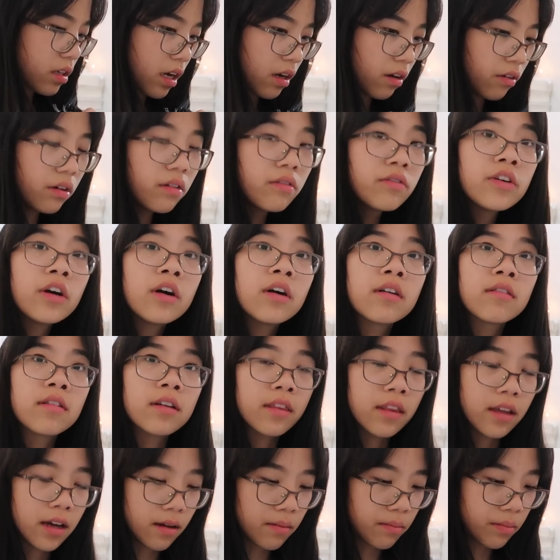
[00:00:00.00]
I don't know if y'all ever
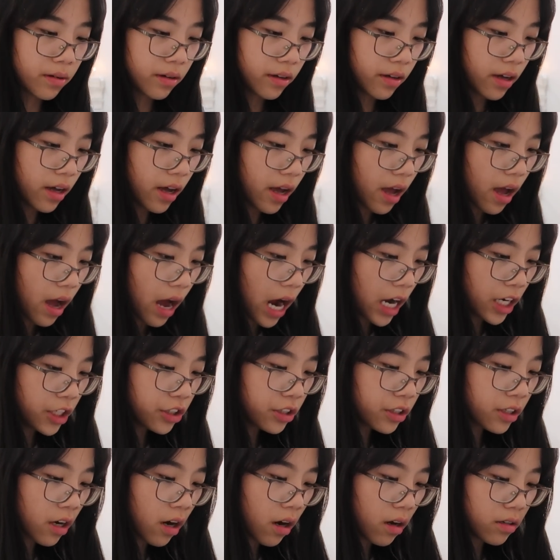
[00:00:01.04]
heard that, but I
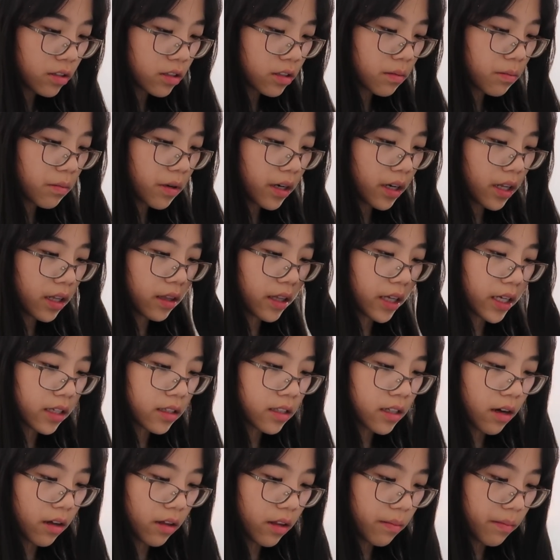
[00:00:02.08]
should call someone and like
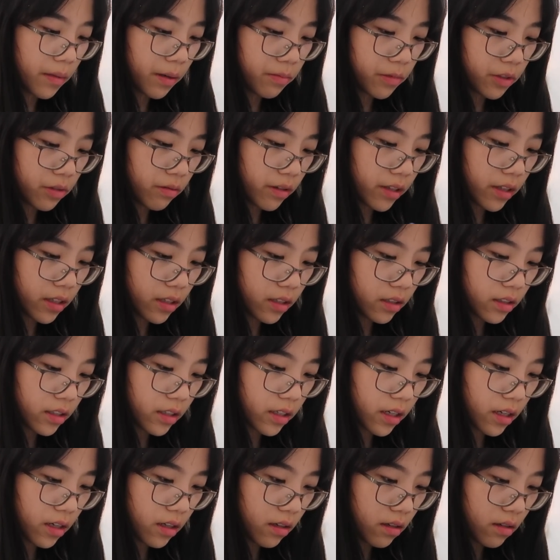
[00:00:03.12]
tell them I'm doing this
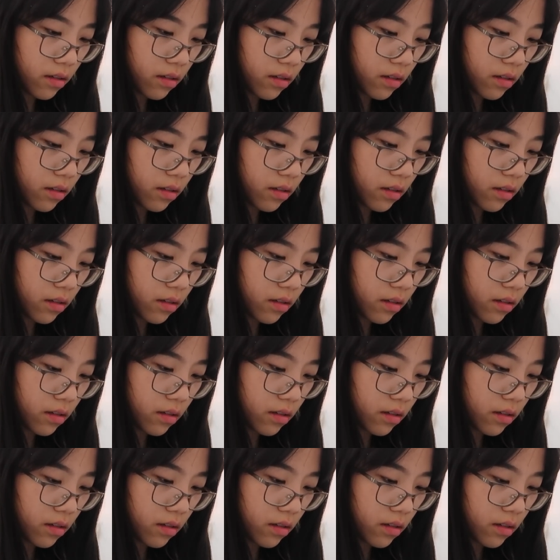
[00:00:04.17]
again.